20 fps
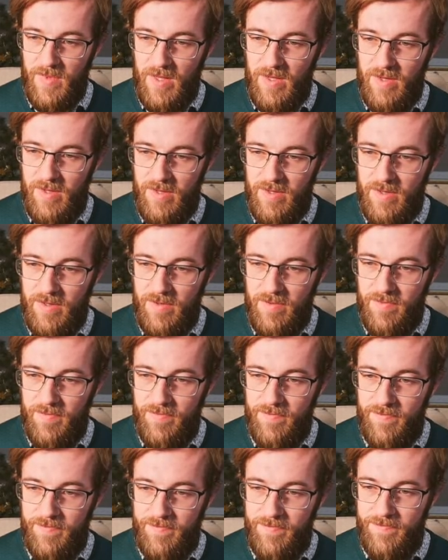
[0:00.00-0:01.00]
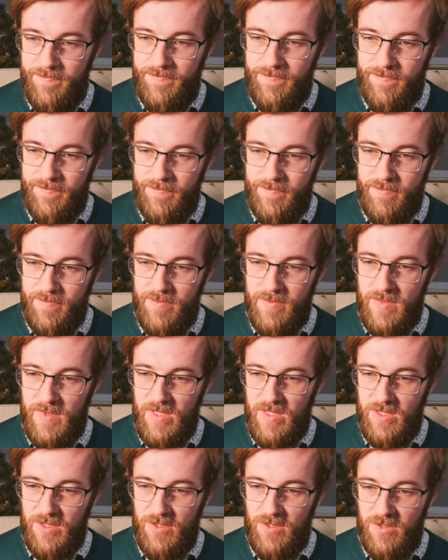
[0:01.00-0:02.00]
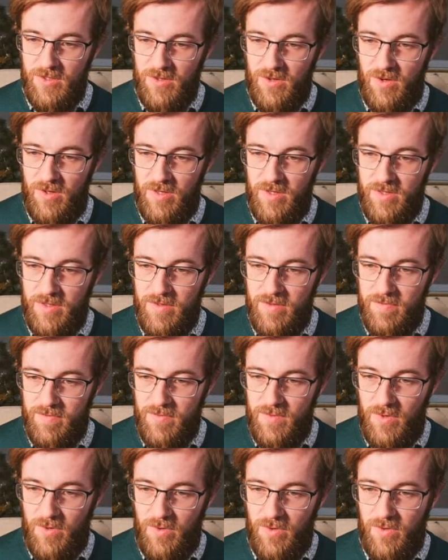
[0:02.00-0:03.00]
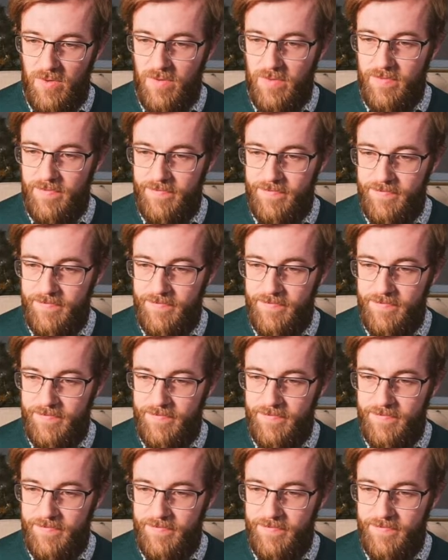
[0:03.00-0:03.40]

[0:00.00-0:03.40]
Let's just call it total.